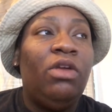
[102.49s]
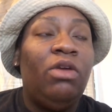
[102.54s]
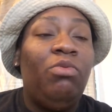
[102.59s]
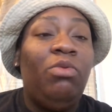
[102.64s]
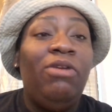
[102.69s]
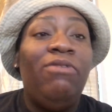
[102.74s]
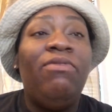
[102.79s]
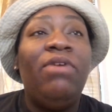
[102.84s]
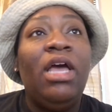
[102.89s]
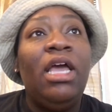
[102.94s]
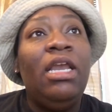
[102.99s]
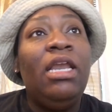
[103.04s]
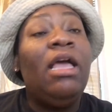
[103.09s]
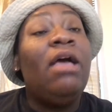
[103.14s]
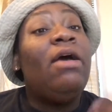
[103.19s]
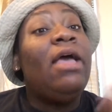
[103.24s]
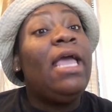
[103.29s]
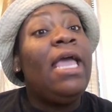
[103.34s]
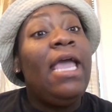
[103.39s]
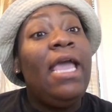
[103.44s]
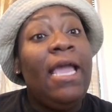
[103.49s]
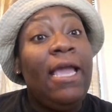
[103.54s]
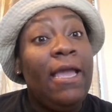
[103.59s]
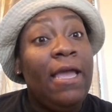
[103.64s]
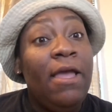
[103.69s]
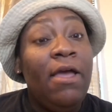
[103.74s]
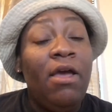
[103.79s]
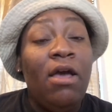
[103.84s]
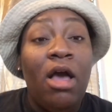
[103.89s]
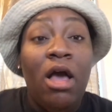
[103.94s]
And we find out, hey,
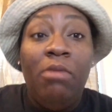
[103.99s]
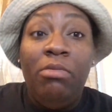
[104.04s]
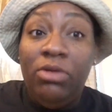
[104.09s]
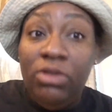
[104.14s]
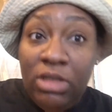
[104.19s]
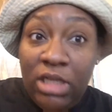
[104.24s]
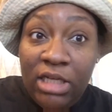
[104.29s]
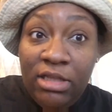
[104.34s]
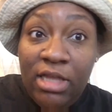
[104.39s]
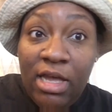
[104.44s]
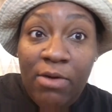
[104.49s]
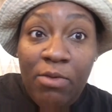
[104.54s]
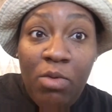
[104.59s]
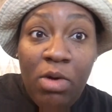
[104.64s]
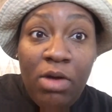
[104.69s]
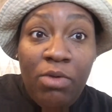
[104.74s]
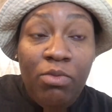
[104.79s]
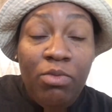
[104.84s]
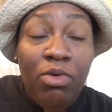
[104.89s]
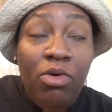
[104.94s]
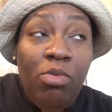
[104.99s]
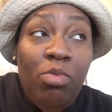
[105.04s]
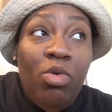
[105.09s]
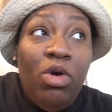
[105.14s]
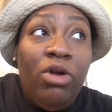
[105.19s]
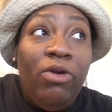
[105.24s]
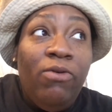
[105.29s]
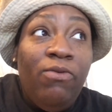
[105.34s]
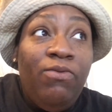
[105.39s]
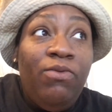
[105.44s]
almost like that One Room
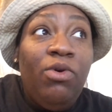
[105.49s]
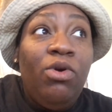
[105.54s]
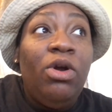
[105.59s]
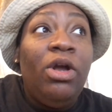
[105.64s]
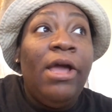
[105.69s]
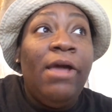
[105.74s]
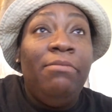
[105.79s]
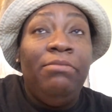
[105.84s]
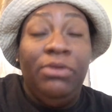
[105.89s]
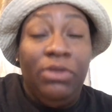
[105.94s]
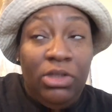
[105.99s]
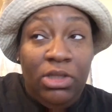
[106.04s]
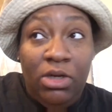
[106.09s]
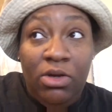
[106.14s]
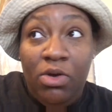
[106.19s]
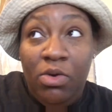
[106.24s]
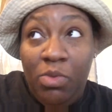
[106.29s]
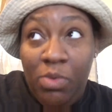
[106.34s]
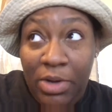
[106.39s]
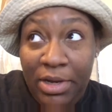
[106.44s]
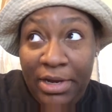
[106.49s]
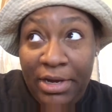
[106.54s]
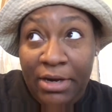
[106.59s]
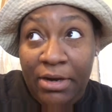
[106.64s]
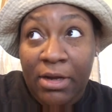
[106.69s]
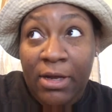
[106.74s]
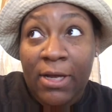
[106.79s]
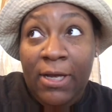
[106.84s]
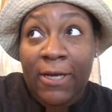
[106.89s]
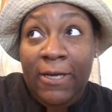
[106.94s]
104 episode where